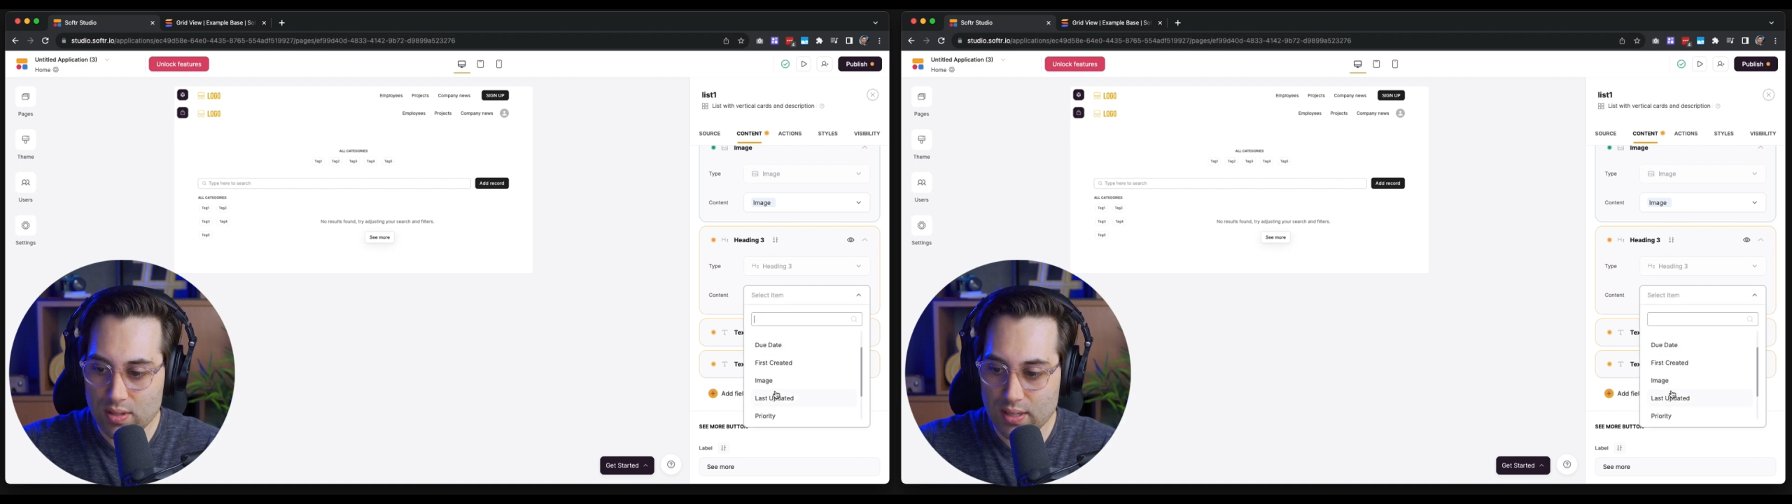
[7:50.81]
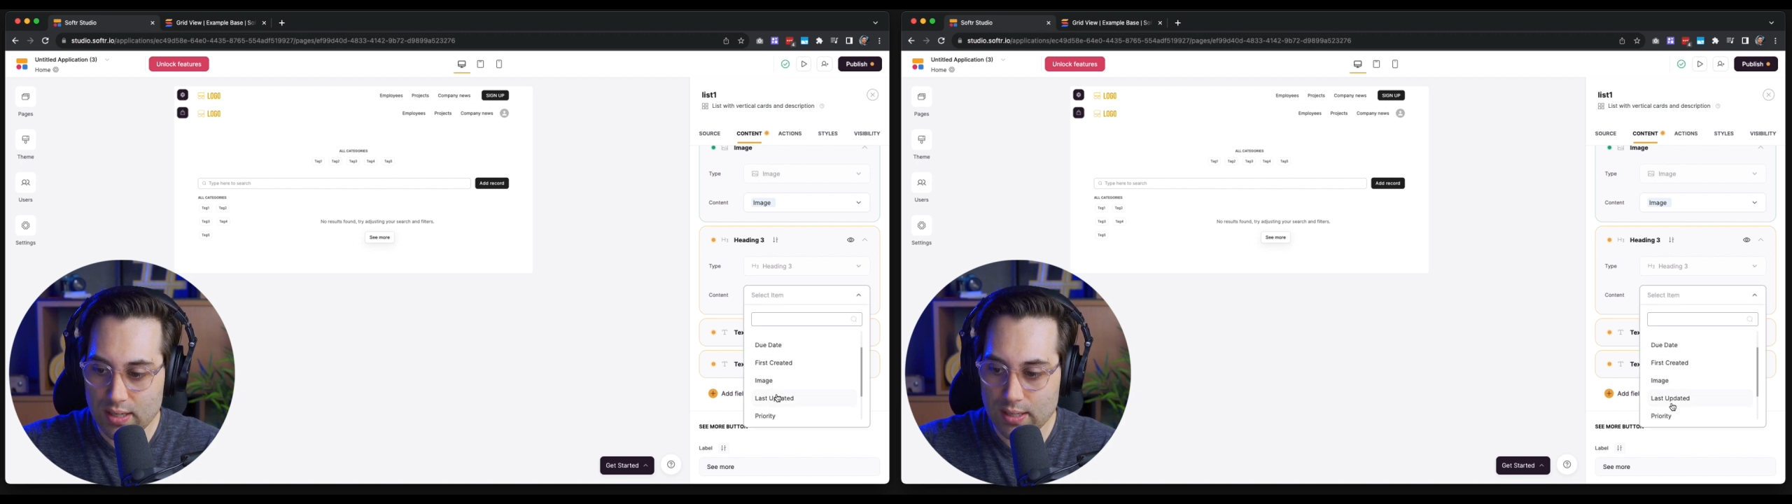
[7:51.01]

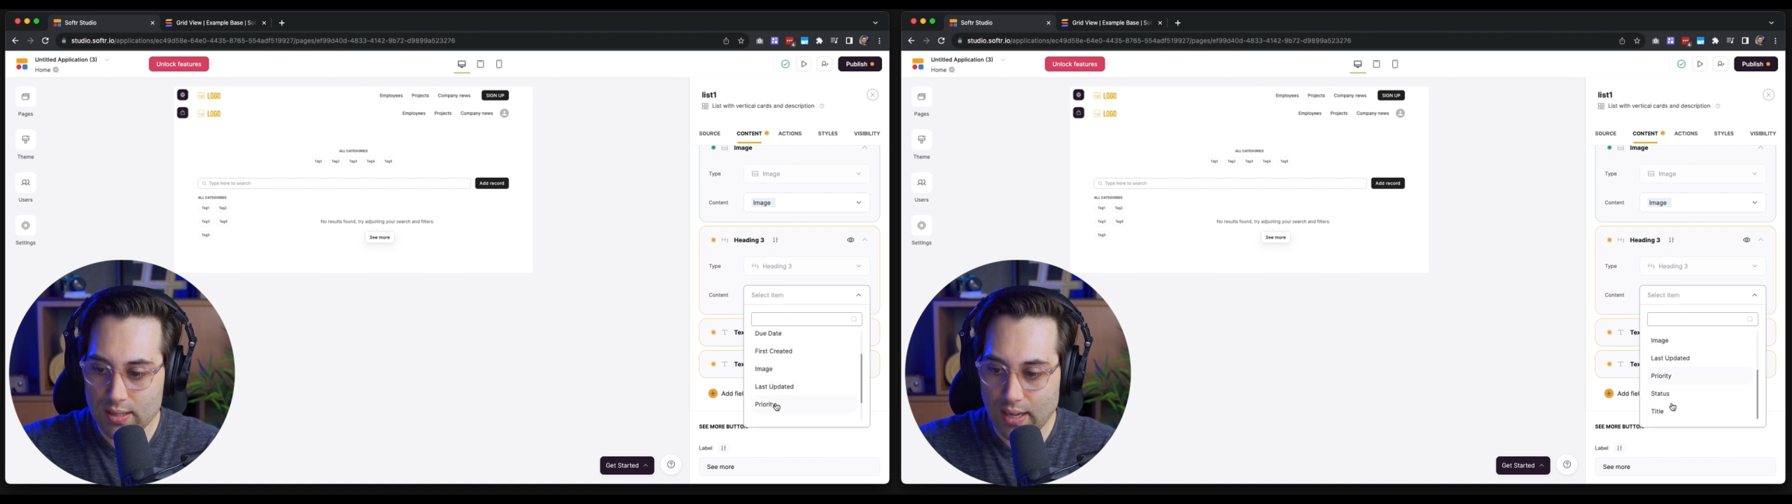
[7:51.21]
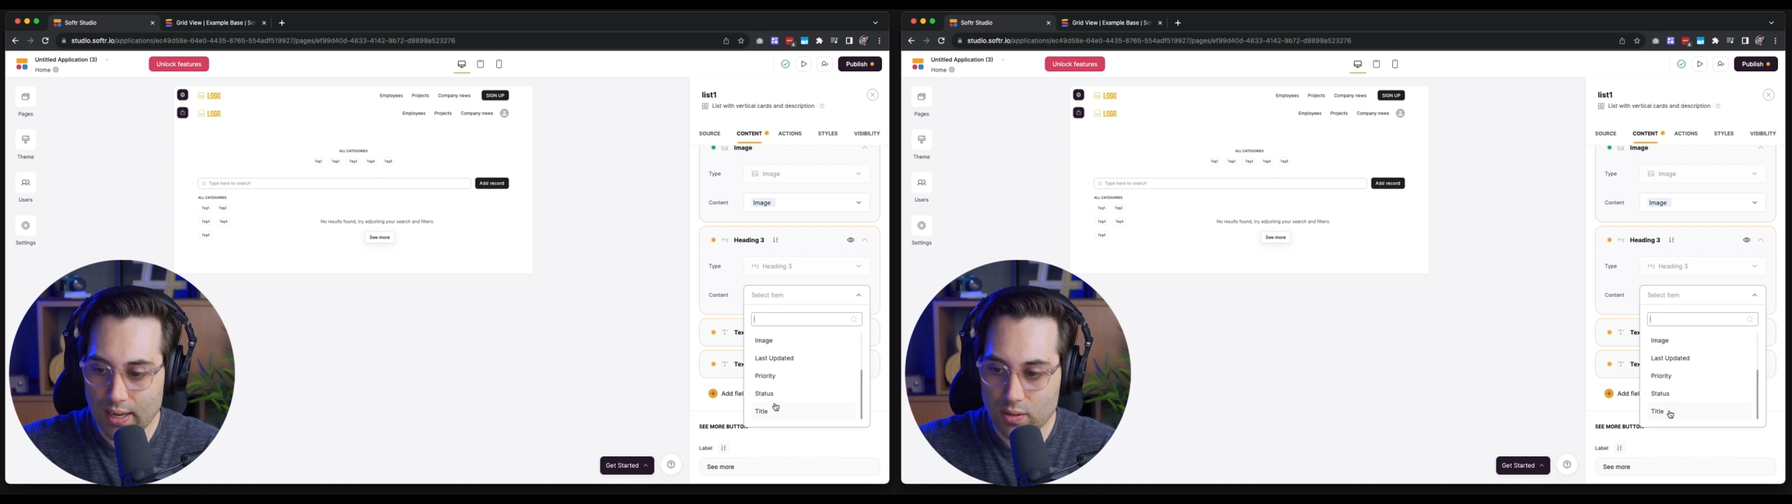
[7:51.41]
the
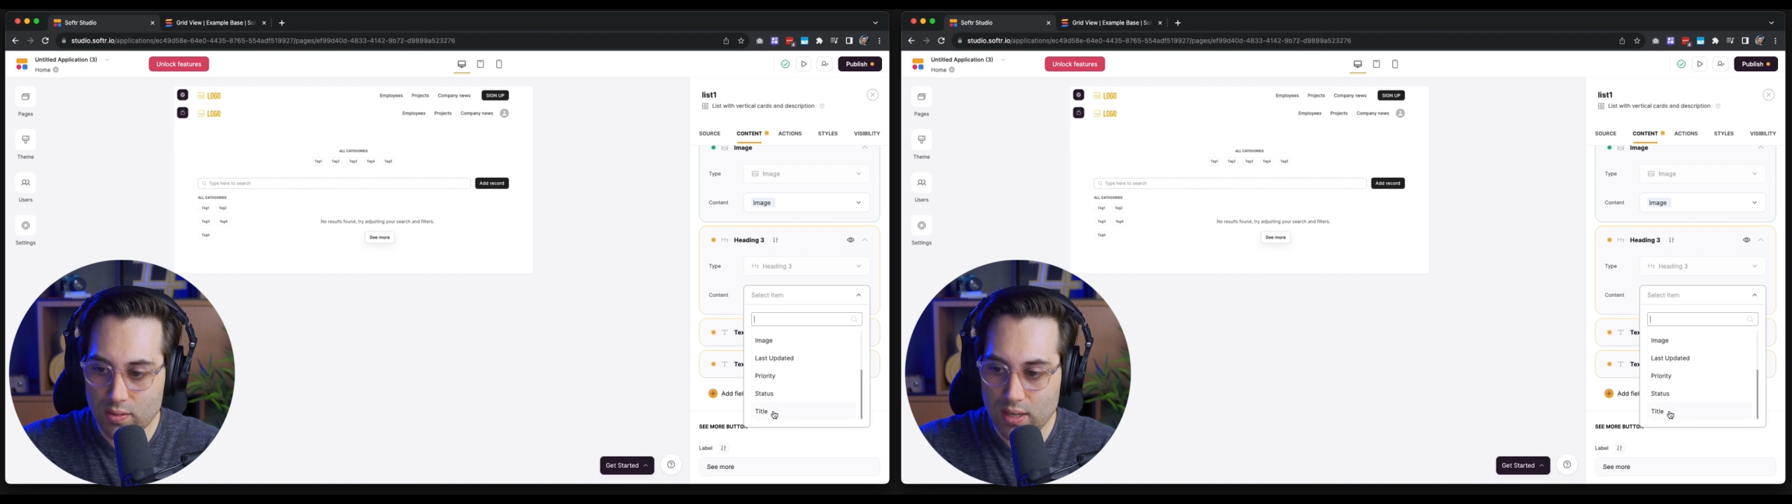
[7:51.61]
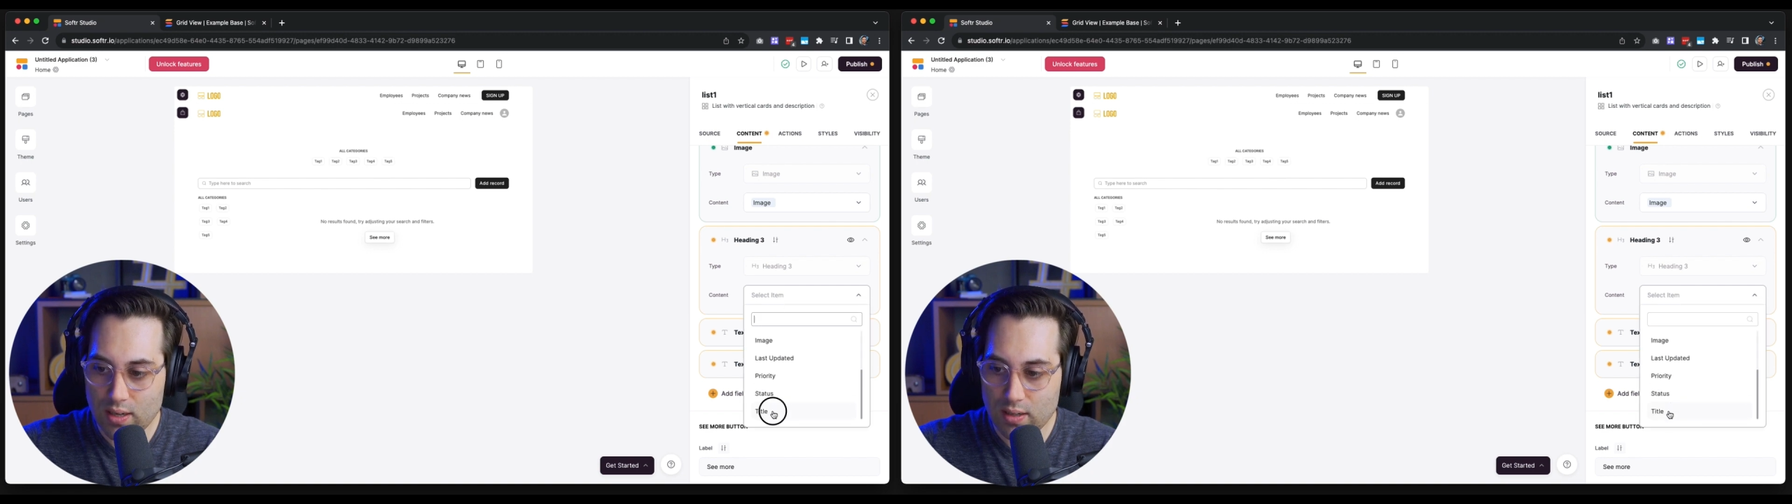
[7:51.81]
title
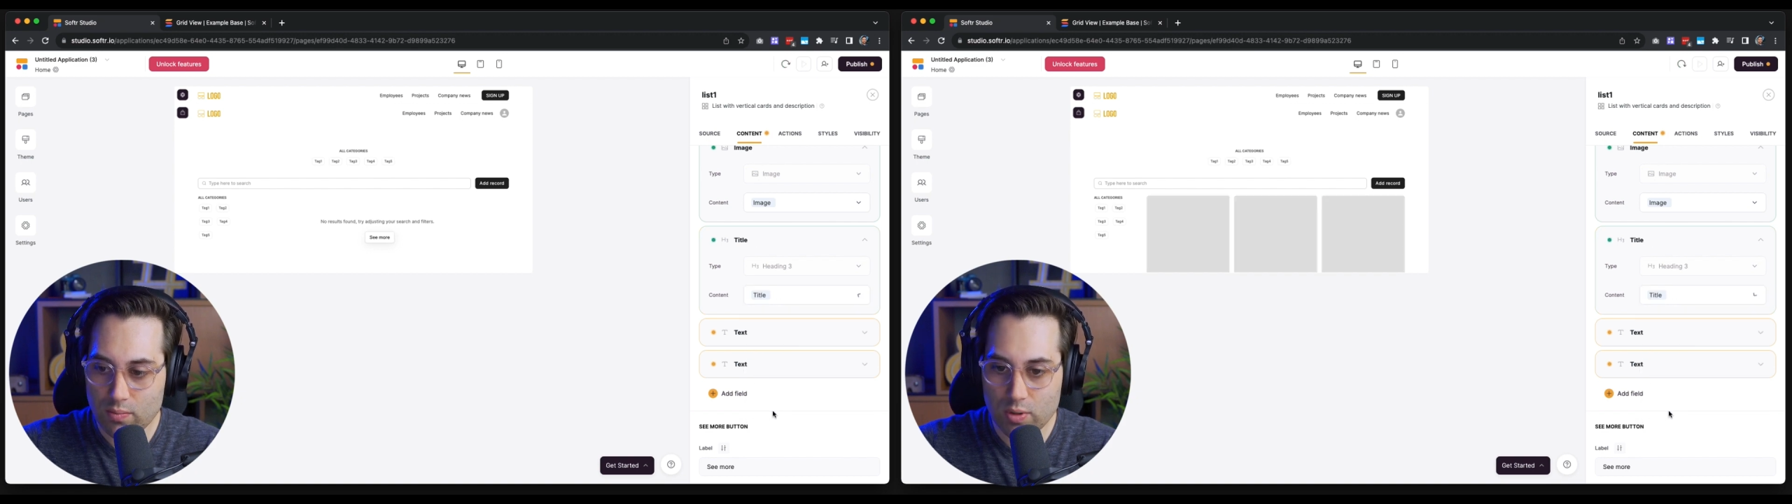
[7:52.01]
here,